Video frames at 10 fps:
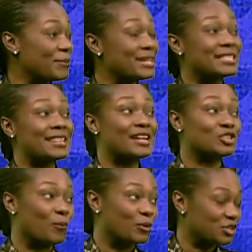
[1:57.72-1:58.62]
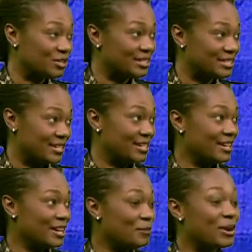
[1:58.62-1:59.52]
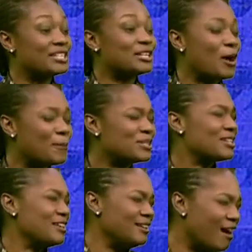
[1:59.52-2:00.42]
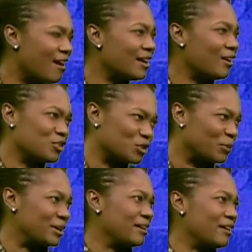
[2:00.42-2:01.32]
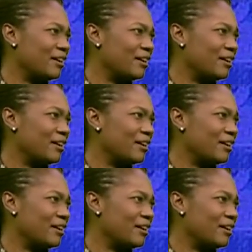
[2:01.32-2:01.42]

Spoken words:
is that opportunity. But it's up to the young entrepreneur